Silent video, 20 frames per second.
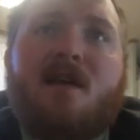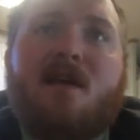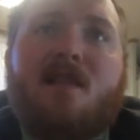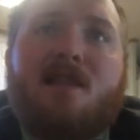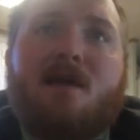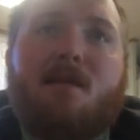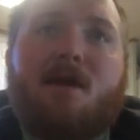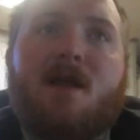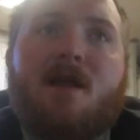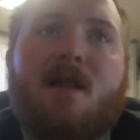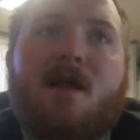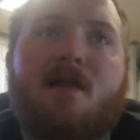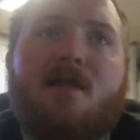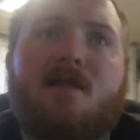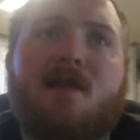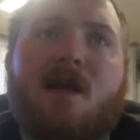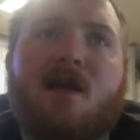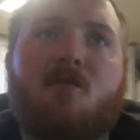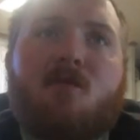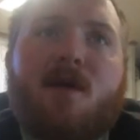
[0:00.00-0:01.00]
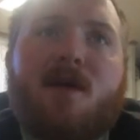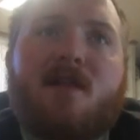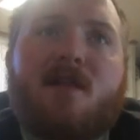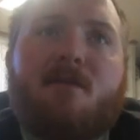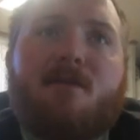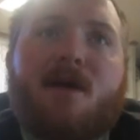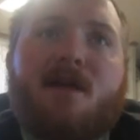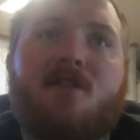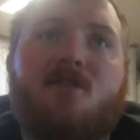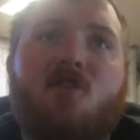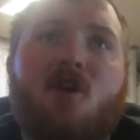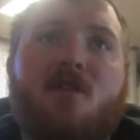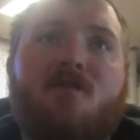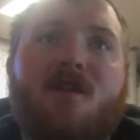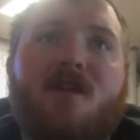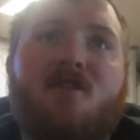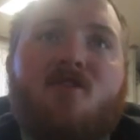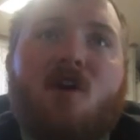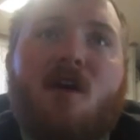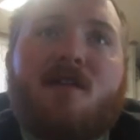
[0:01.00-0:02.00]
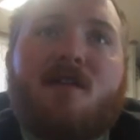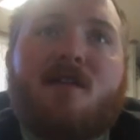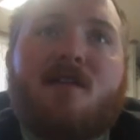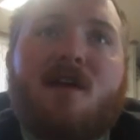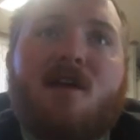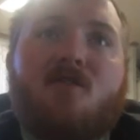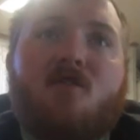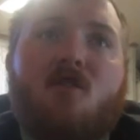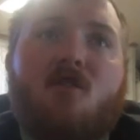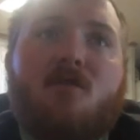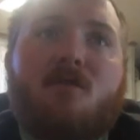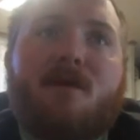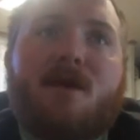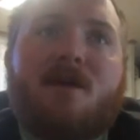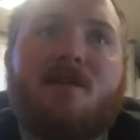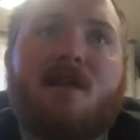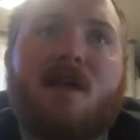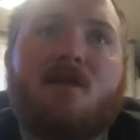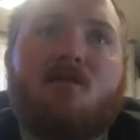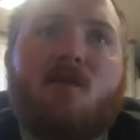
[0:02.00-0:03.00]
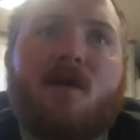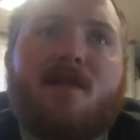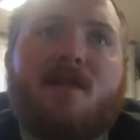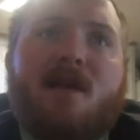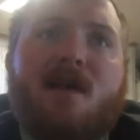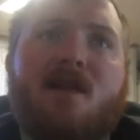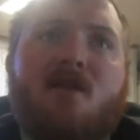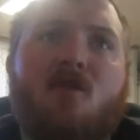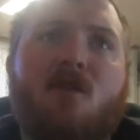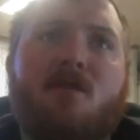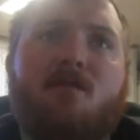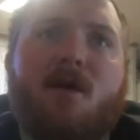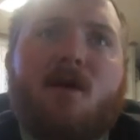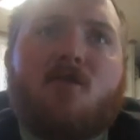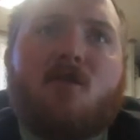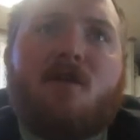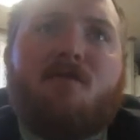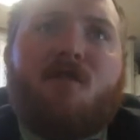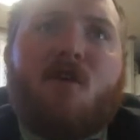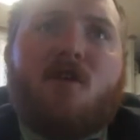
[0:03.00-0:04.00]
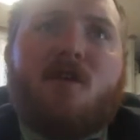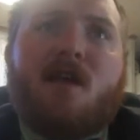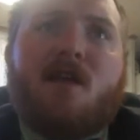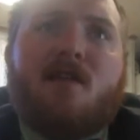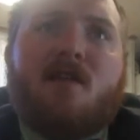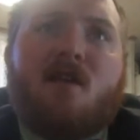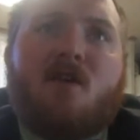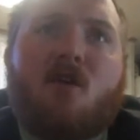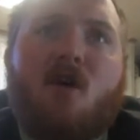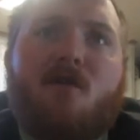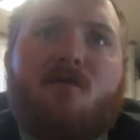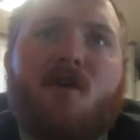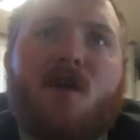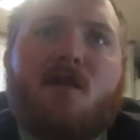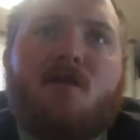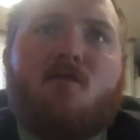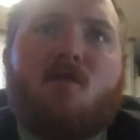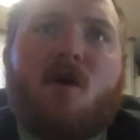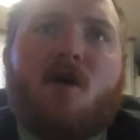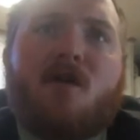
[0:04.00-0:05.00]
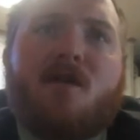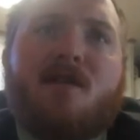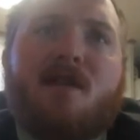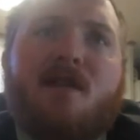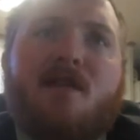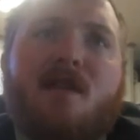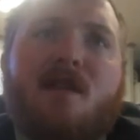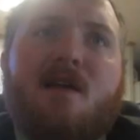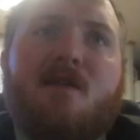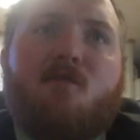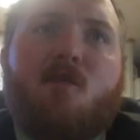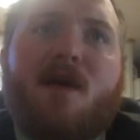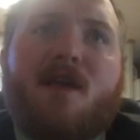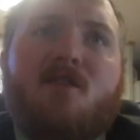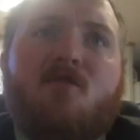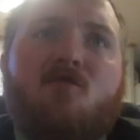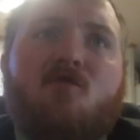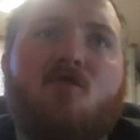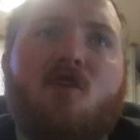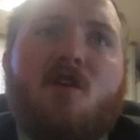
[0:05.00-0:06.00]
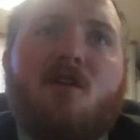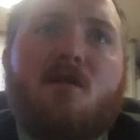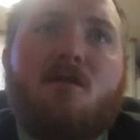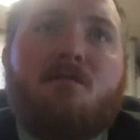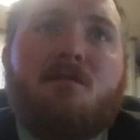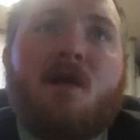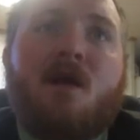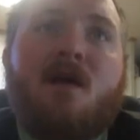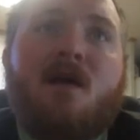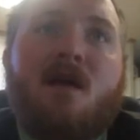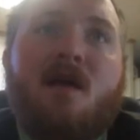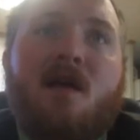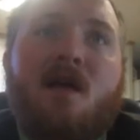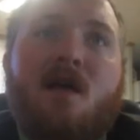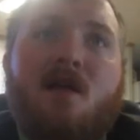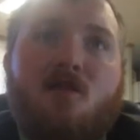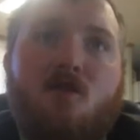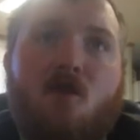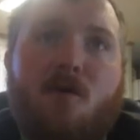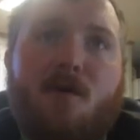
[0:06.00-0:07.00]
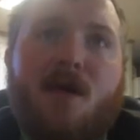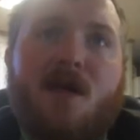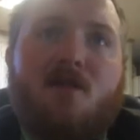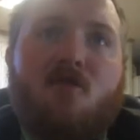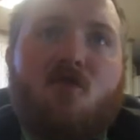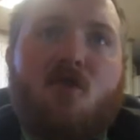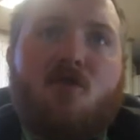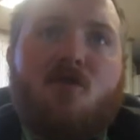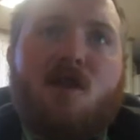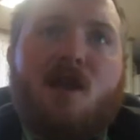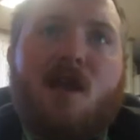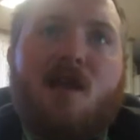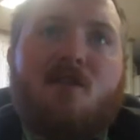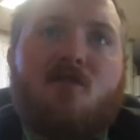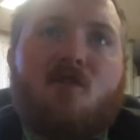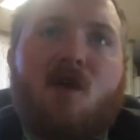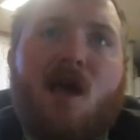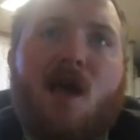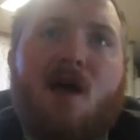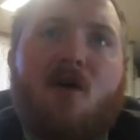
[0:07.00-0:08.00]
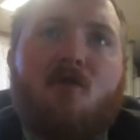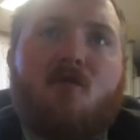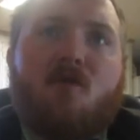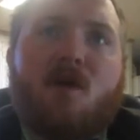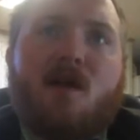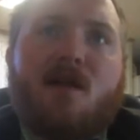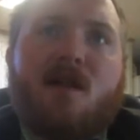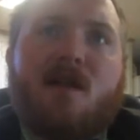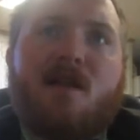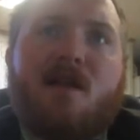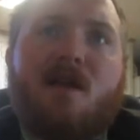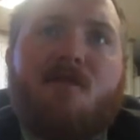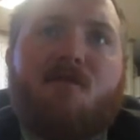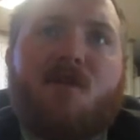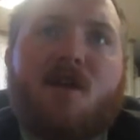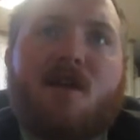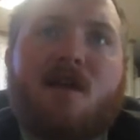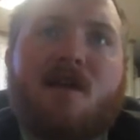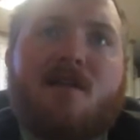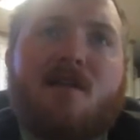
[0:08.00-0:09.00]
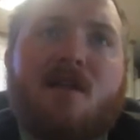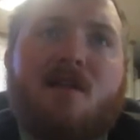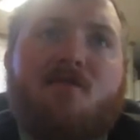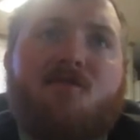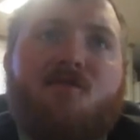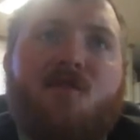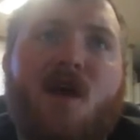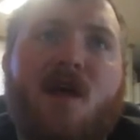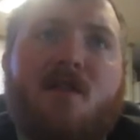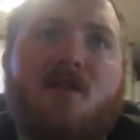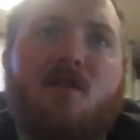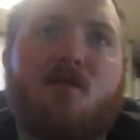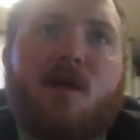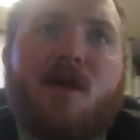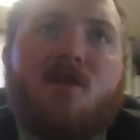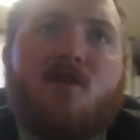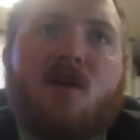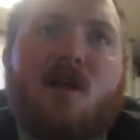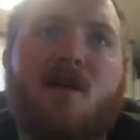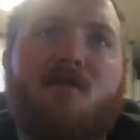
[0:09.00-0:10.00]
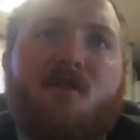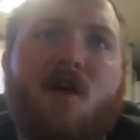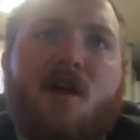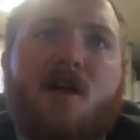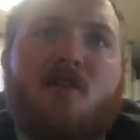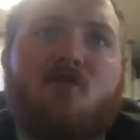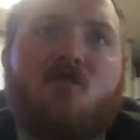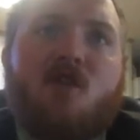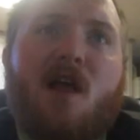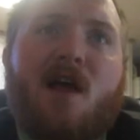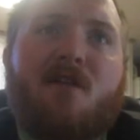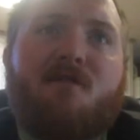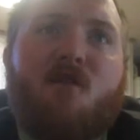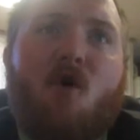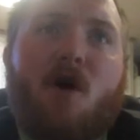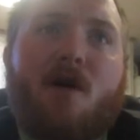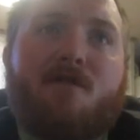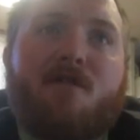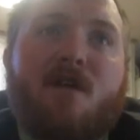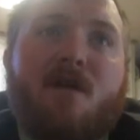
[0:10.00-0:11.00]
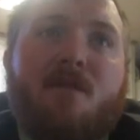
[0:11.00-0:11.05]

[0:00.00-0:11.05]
The middle of the next week, the best chance for the showers and thunderstorms will be late Wednesday and especially Thursday as the cold front works into the region. There'll be uncertainty as to how quickly the front exits front the region on Friday, July 4th.